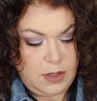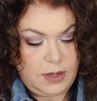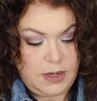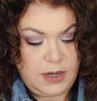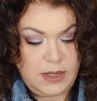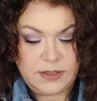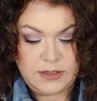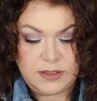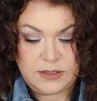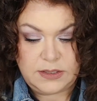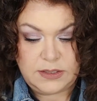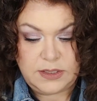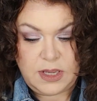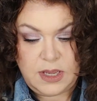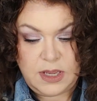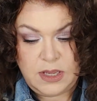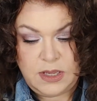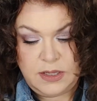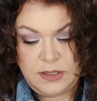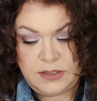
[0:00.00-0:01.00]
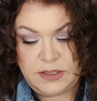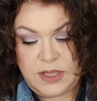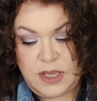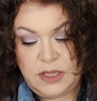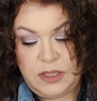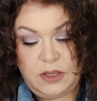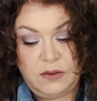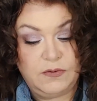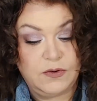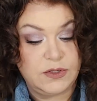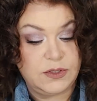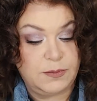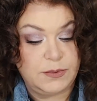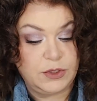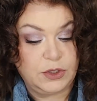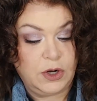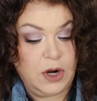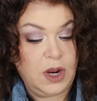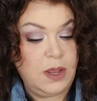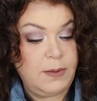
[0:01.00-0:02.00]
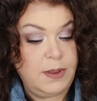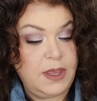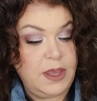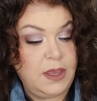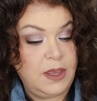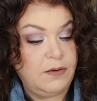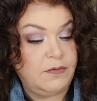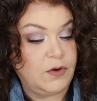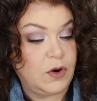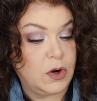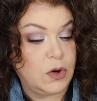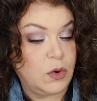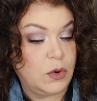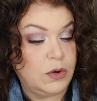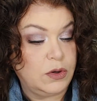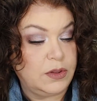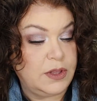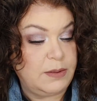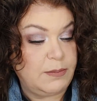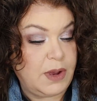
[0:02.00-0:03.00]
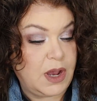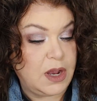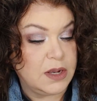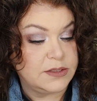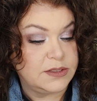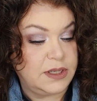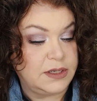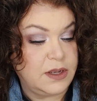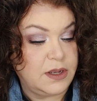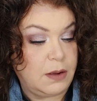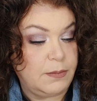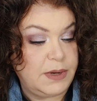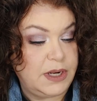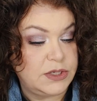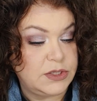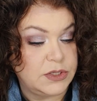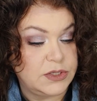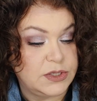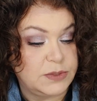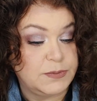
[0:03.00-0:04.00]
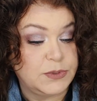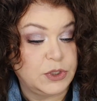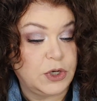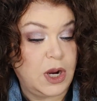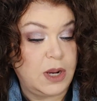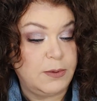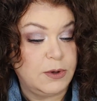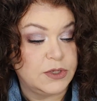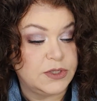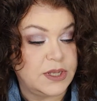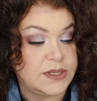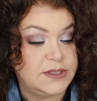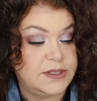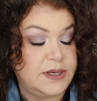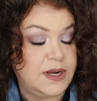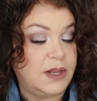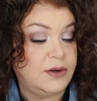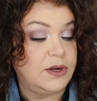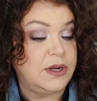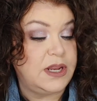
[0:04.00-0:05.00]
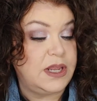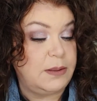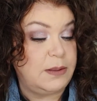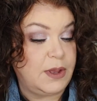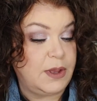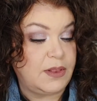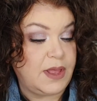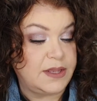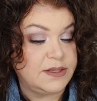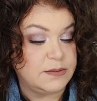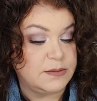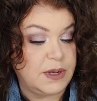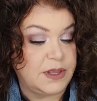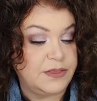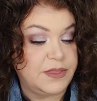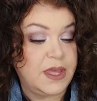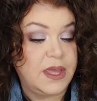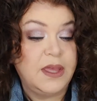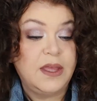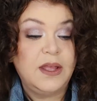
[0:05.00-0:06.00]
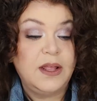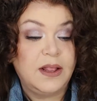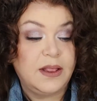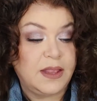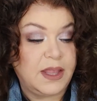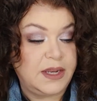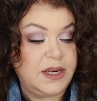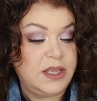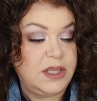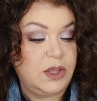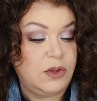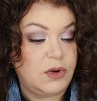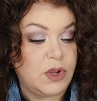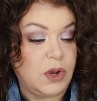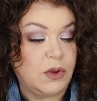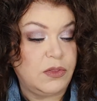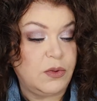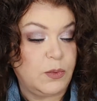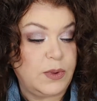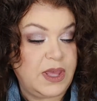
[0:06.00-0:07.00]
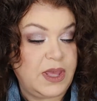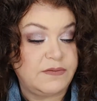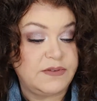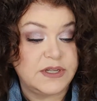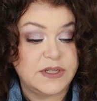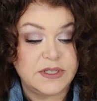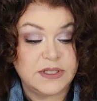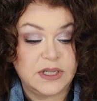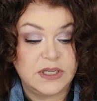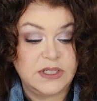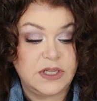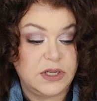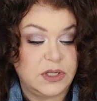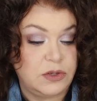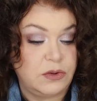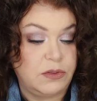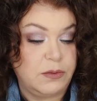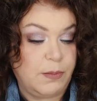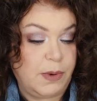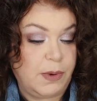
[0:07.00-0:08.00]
It says, thank you for subscribing for our quarterly box and combination subscribers. I sent out an email last month letting you know that we have discontinued the